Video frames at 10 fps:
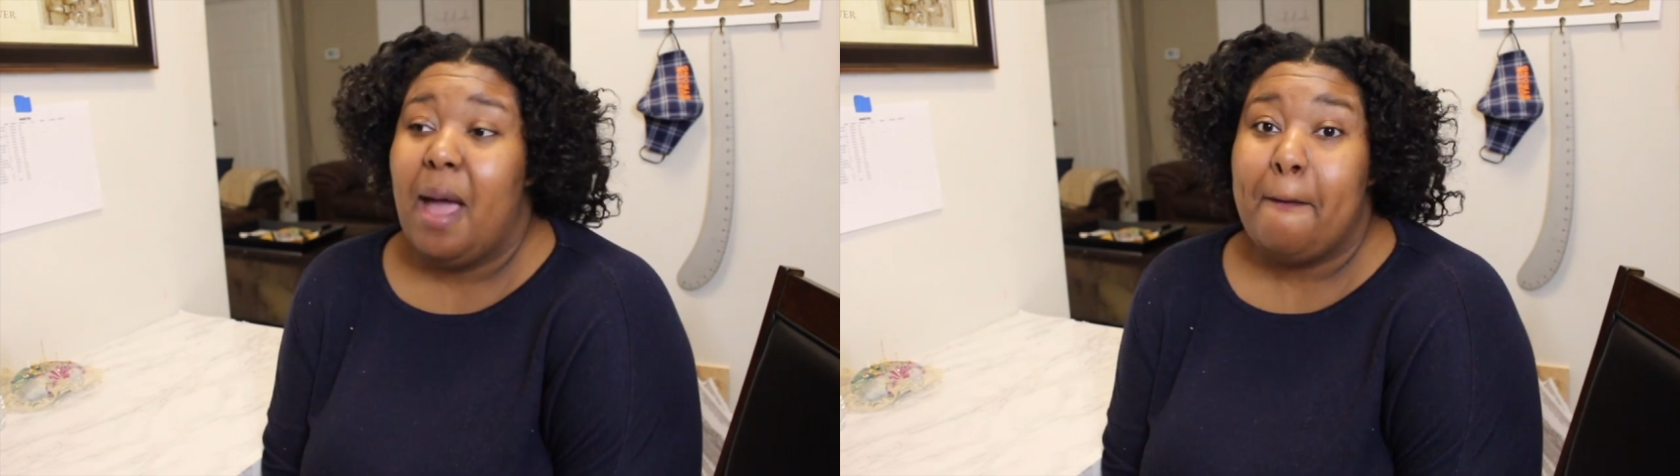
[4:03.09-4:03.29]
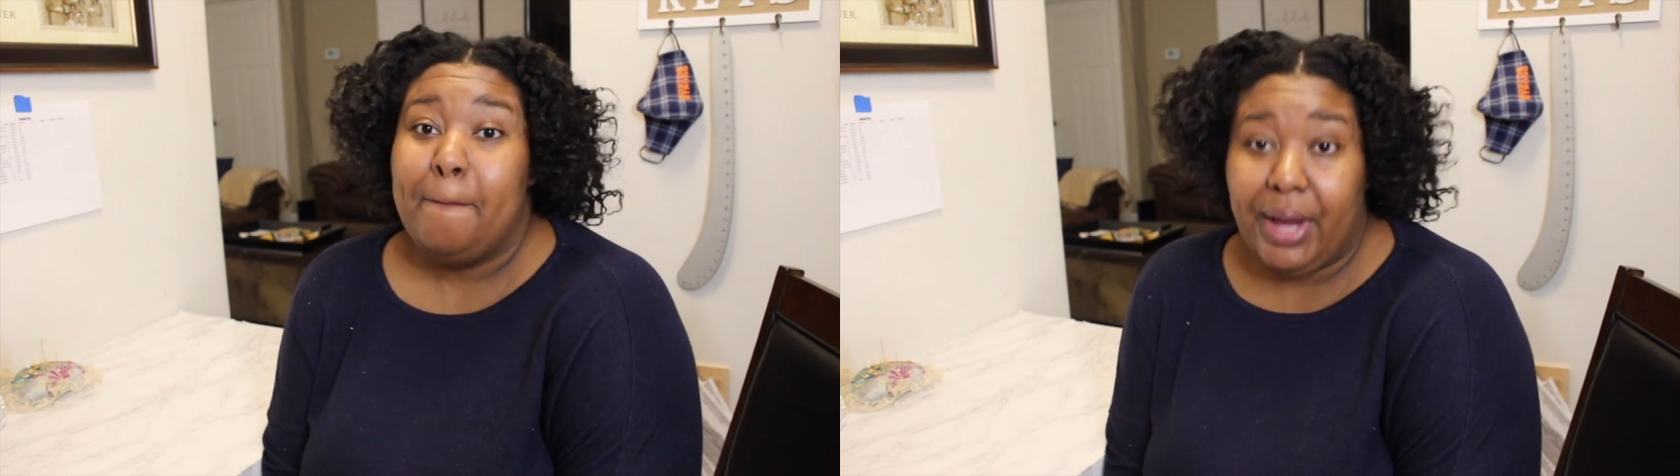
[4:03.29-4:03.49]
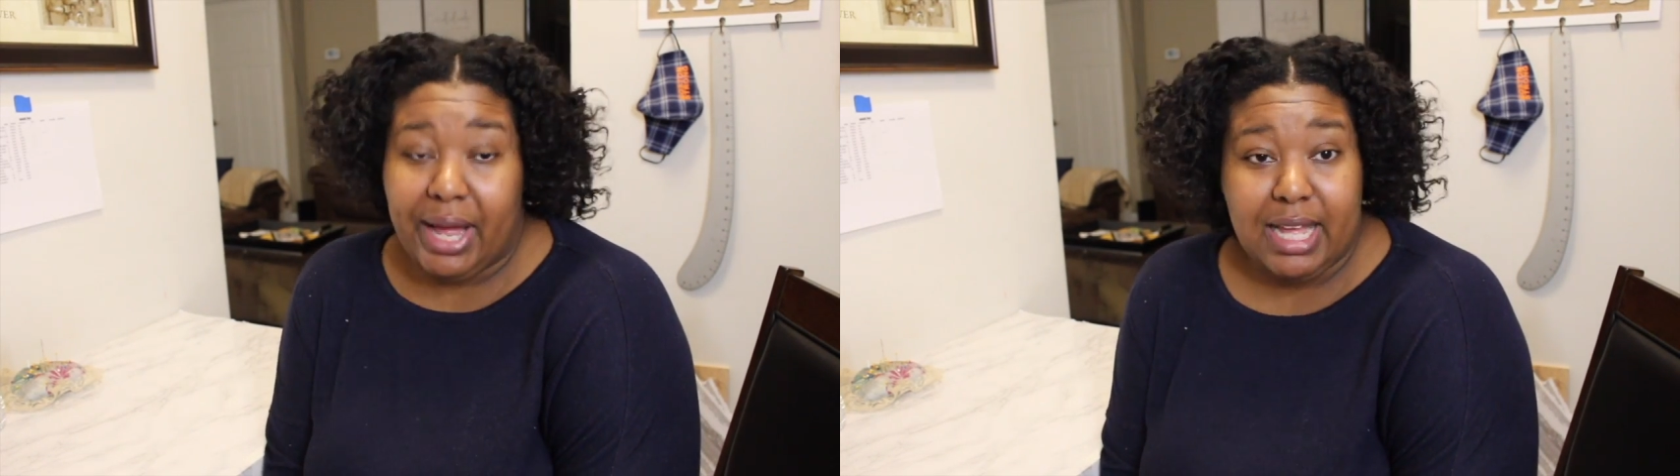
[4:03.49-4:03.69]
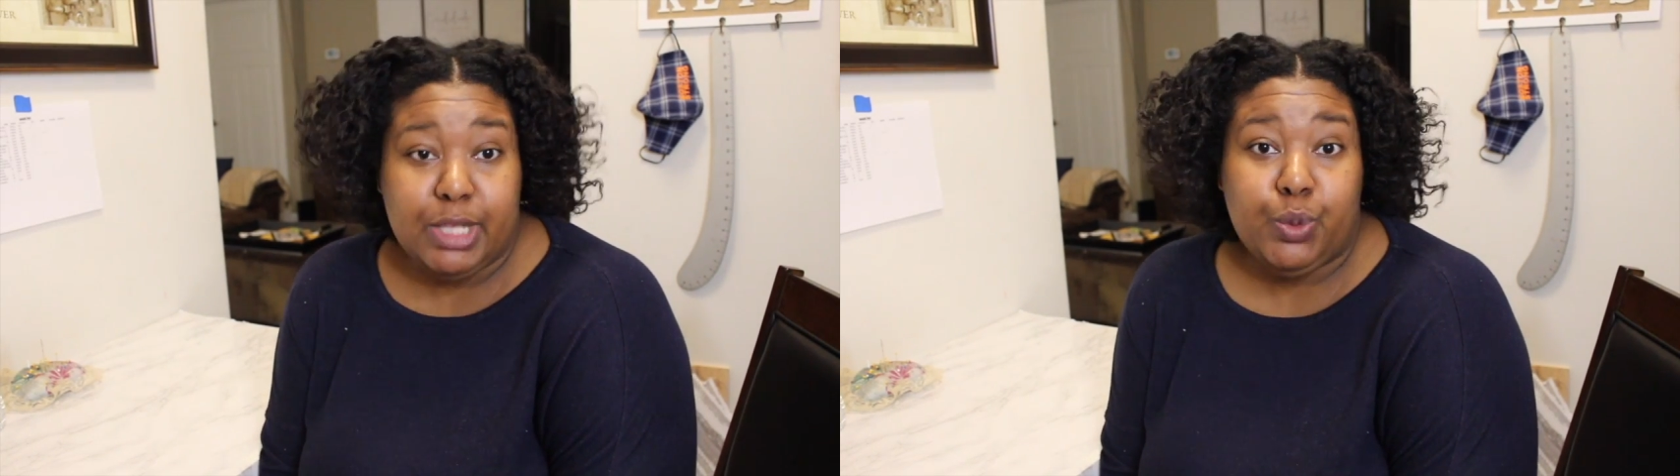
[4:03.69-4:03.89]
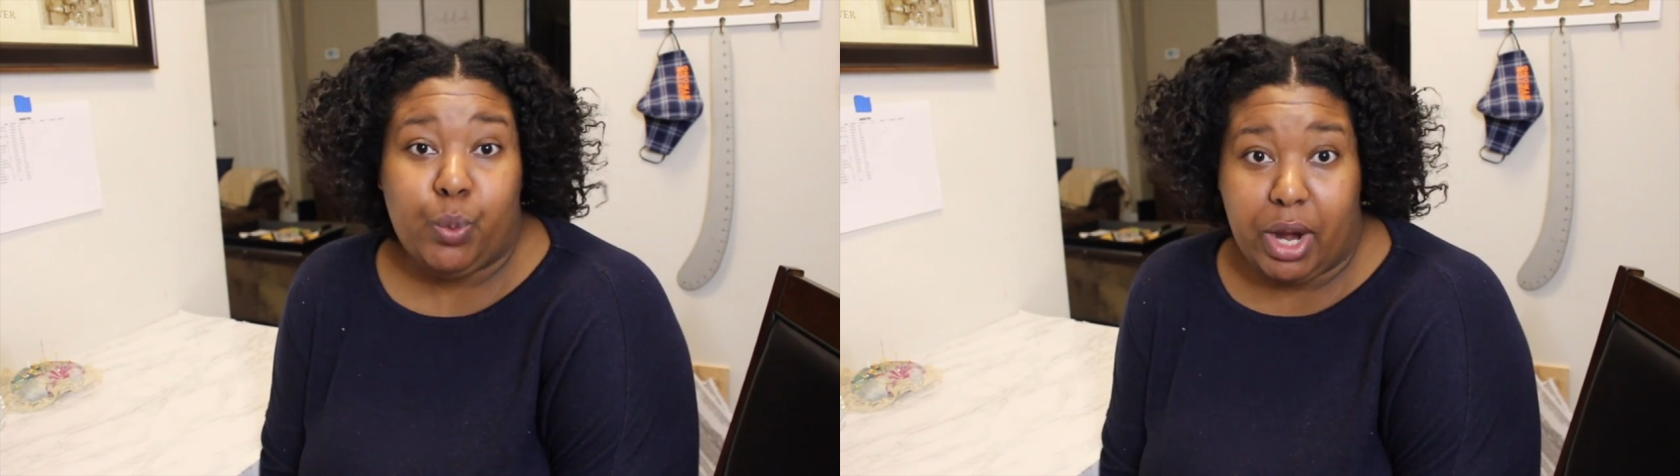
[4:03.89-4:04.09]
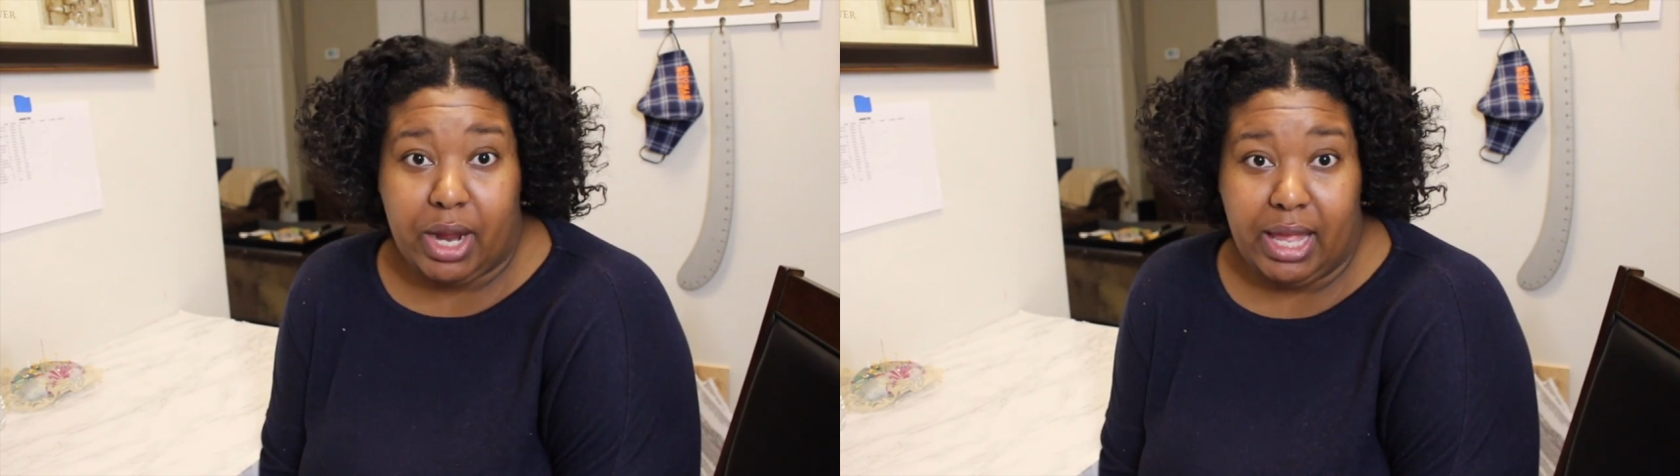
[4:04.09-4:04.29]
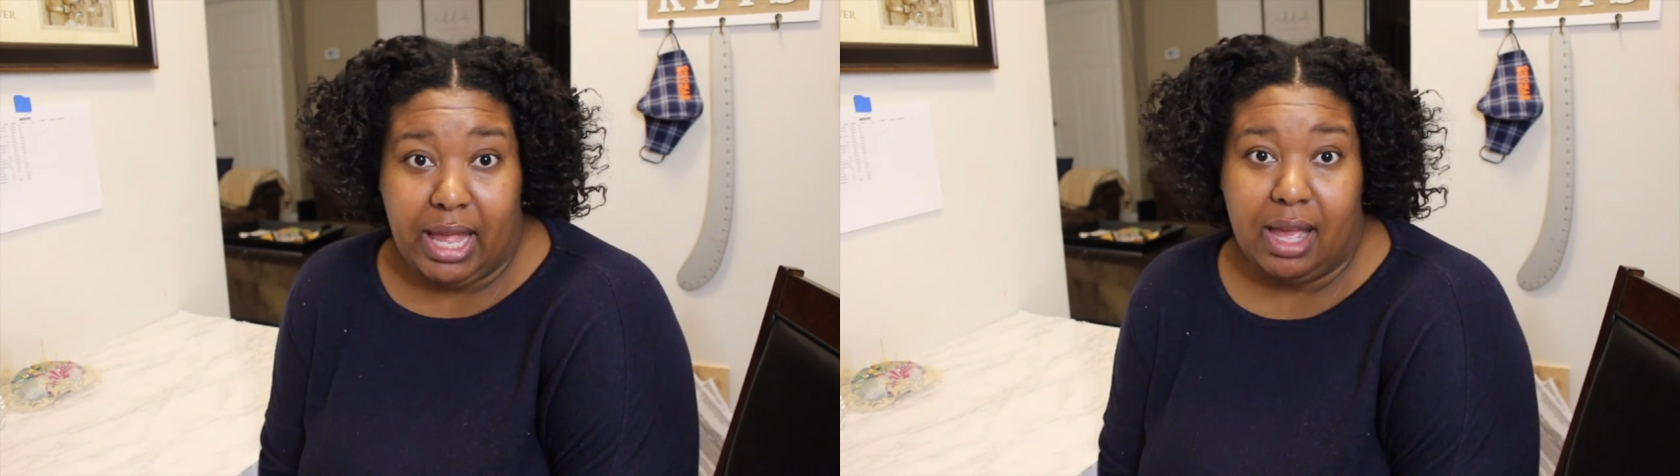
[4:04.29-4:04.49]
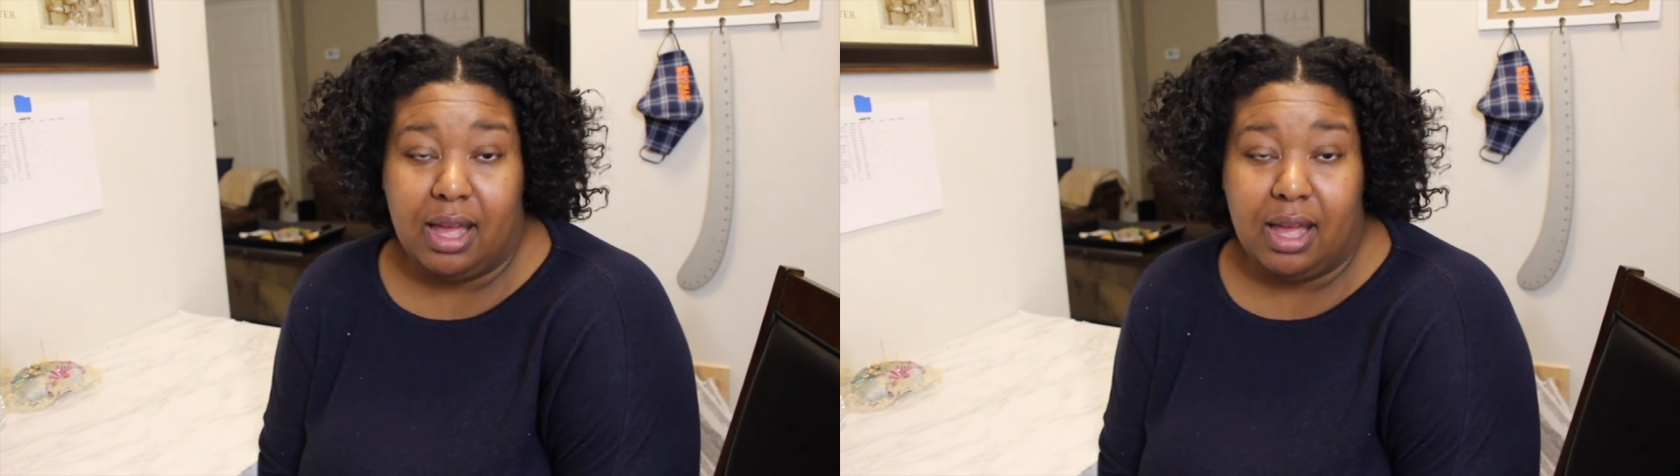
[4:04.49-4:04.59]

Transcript: but it's working.